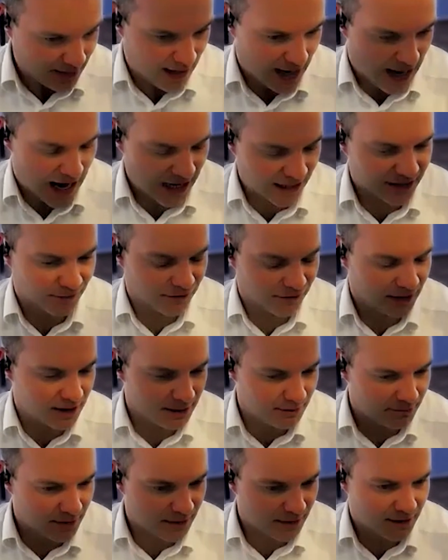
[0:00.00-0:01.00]

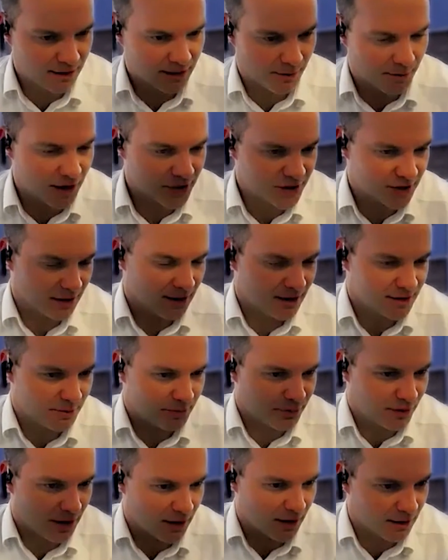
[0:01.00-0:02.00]
actively commercialize the
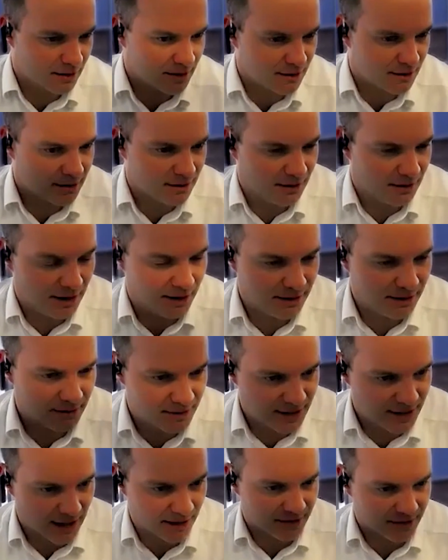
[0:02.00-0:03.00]
product and
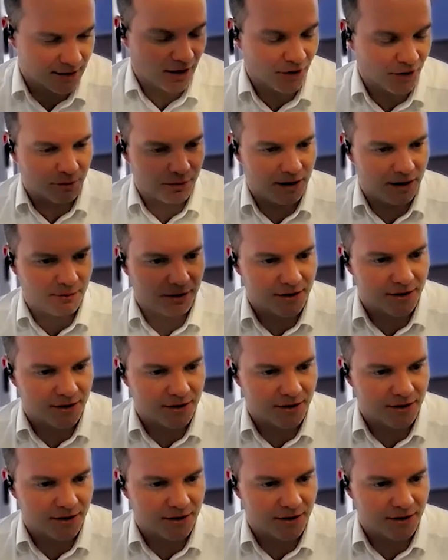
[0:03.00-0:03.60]
sell it to other people.